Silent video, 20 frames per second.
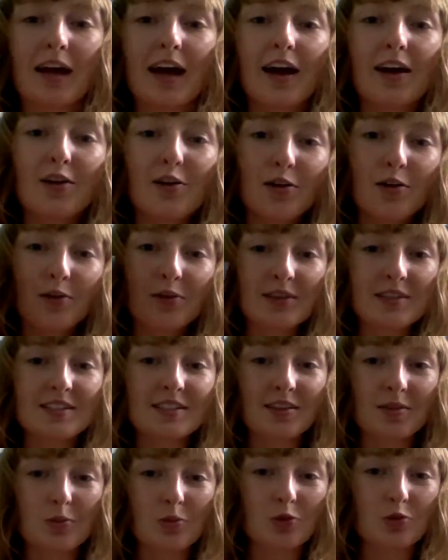I know it
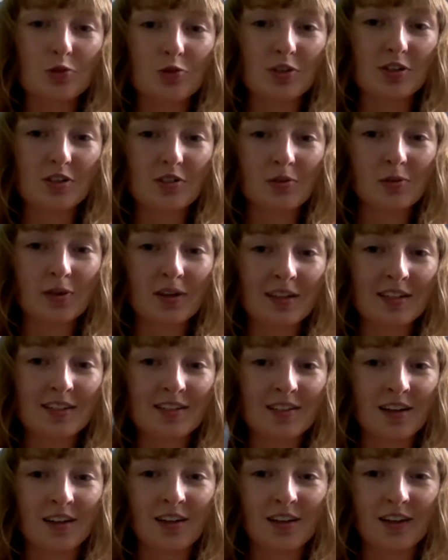wasn't the most recent one. It's
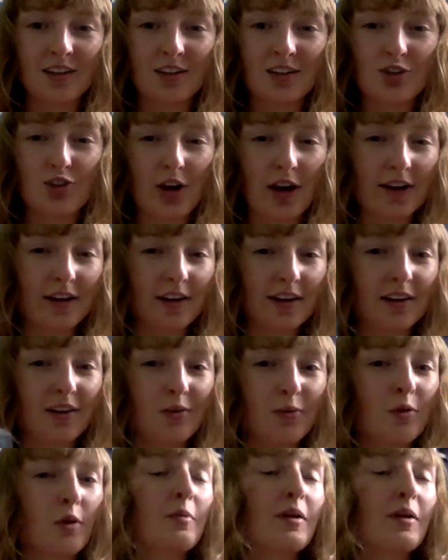not like the Dragonkin one,